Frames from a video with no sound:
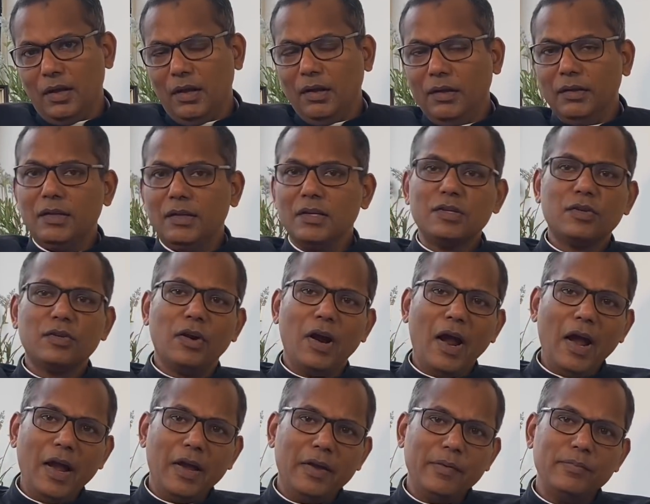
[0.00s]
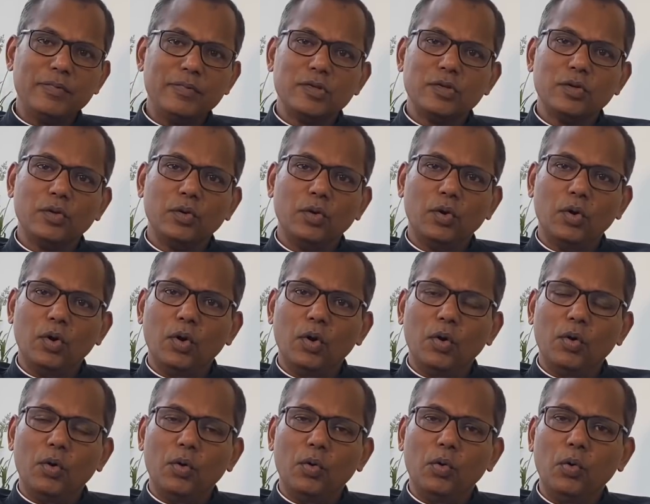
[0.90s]
The scribes,
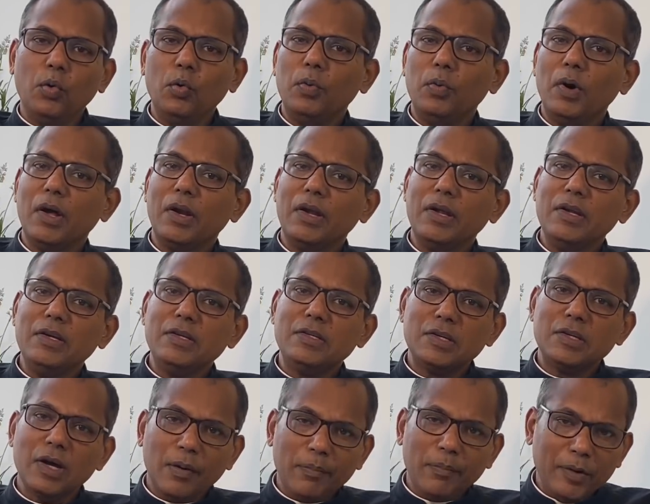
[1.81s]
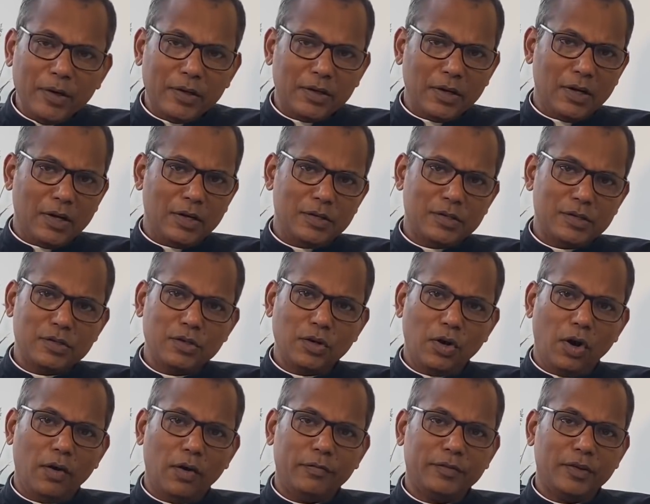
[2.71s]
who were interpreters
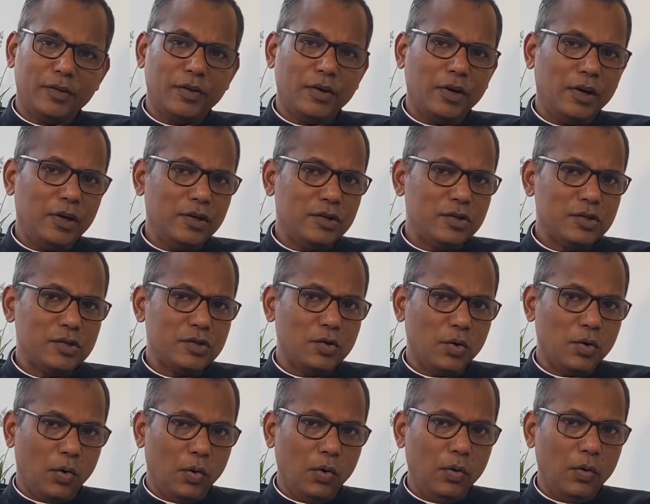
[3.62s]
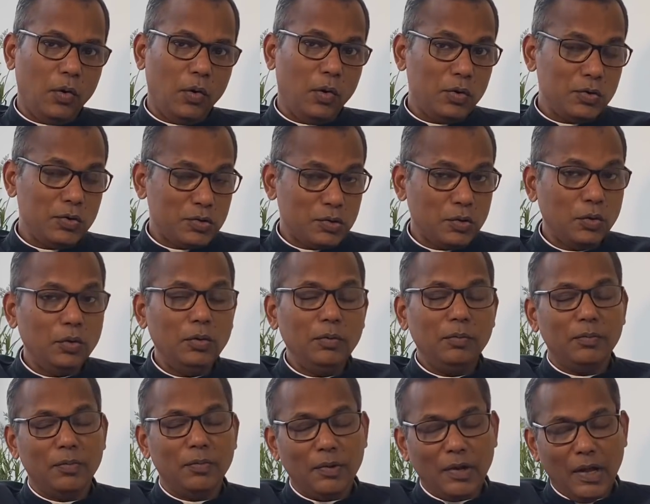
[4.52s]
of the religious law, also,
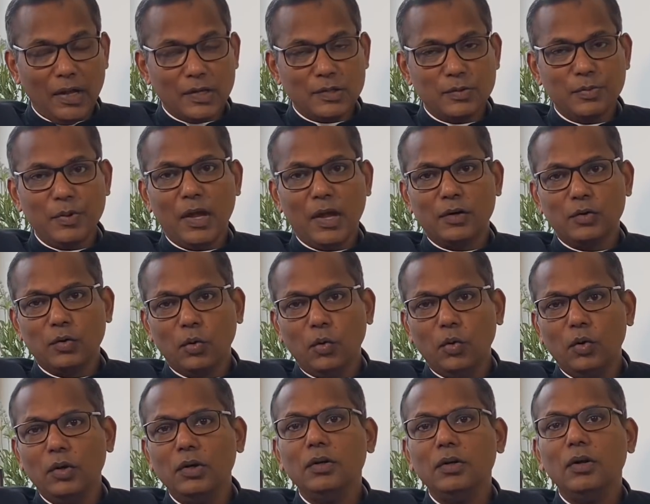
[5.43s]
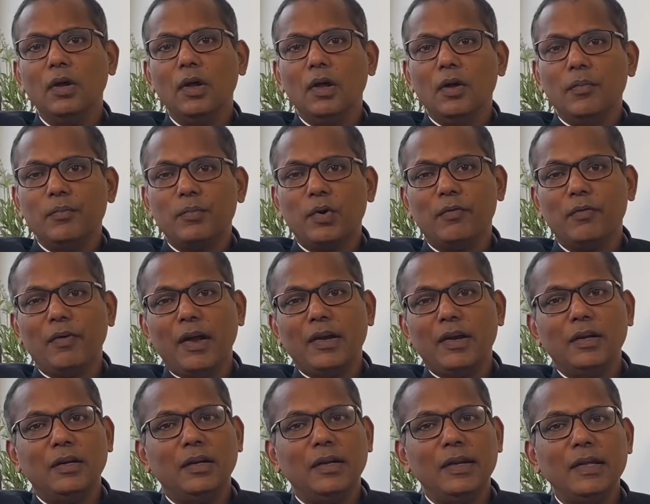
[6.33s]
as we are told,
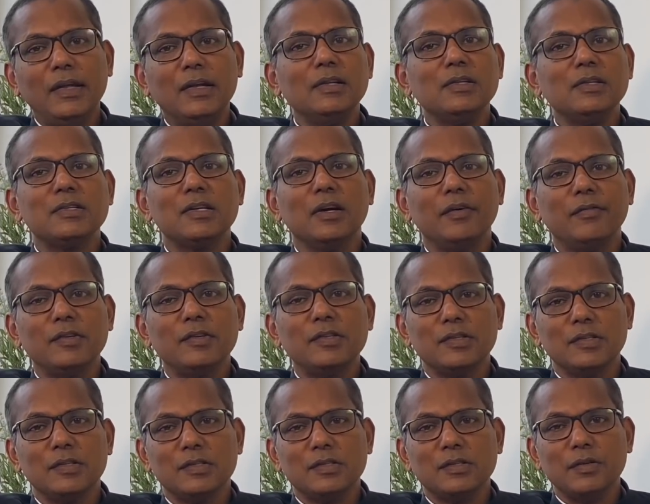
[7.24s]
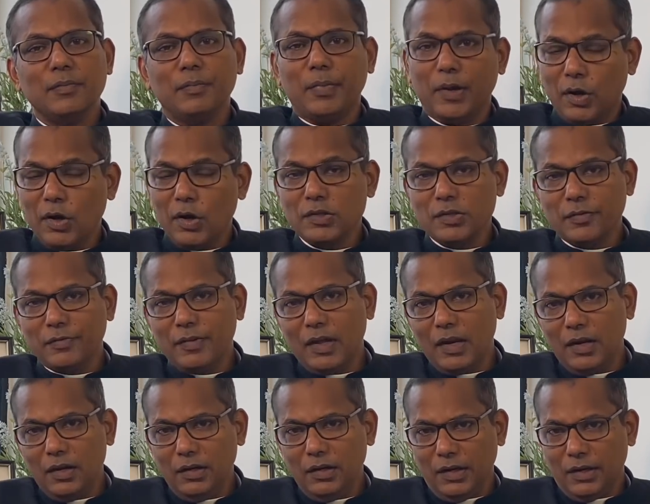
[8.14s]
provided legal services because of
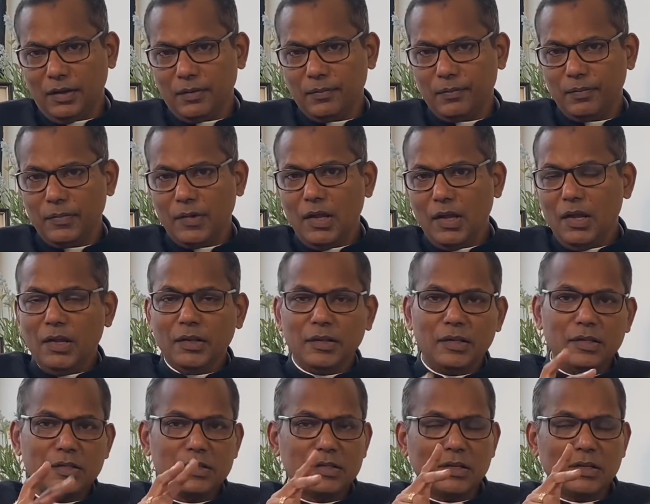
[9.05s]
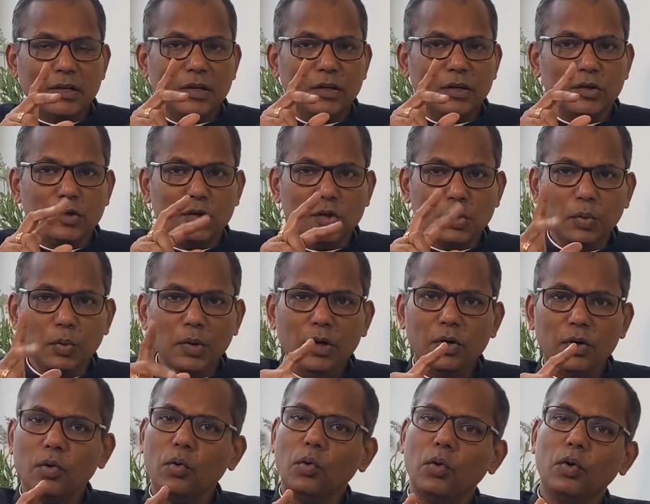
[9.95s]
their learning. This
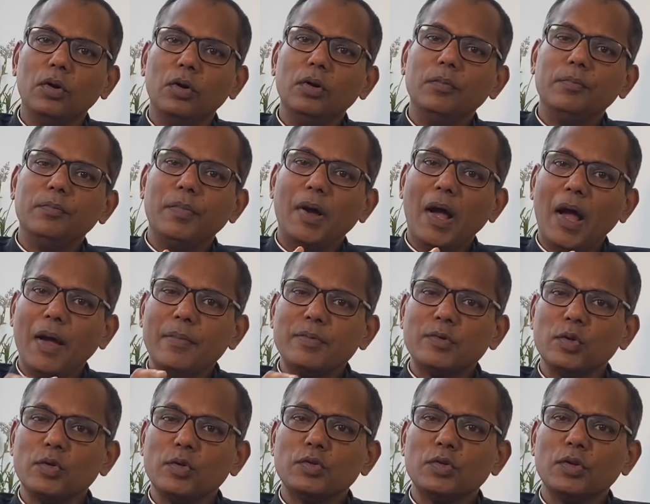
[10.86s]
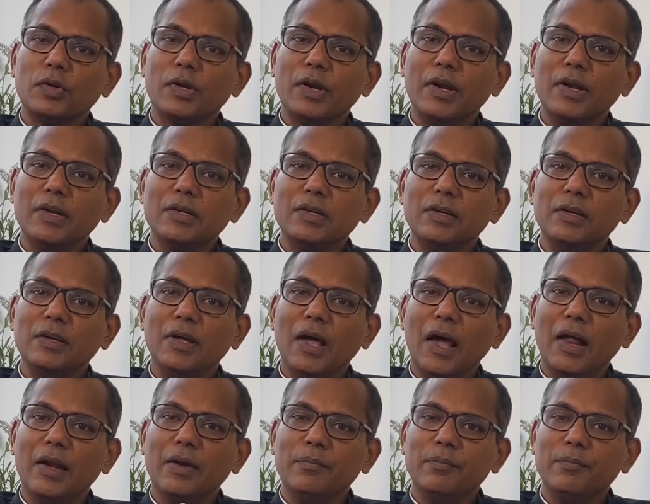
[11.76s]
dual role perhaps also created
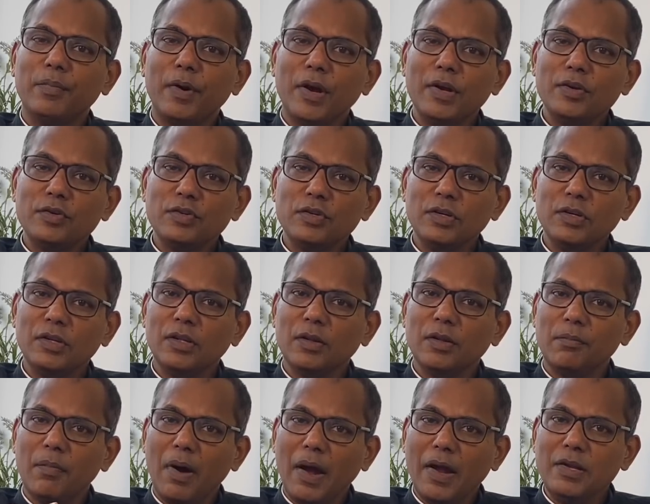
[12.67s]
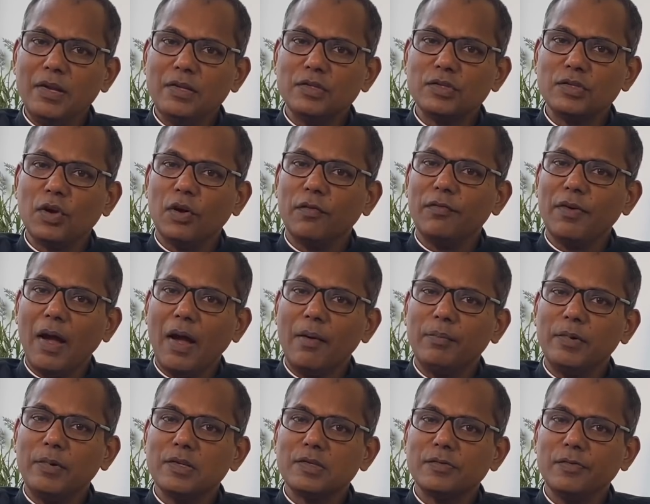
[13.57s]
an impression in the minds of
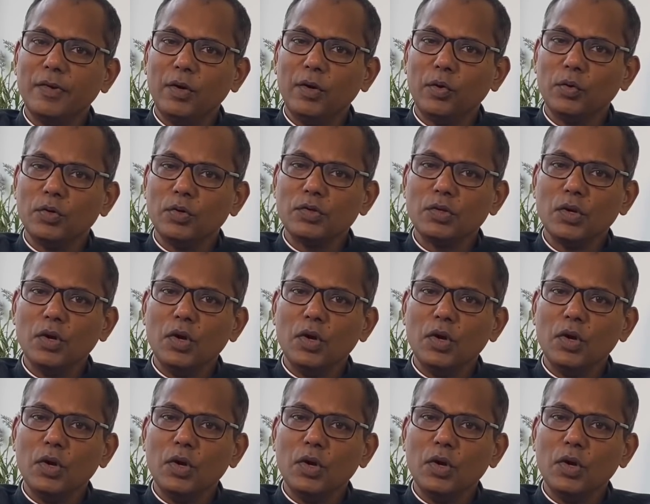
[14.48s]
hapless widows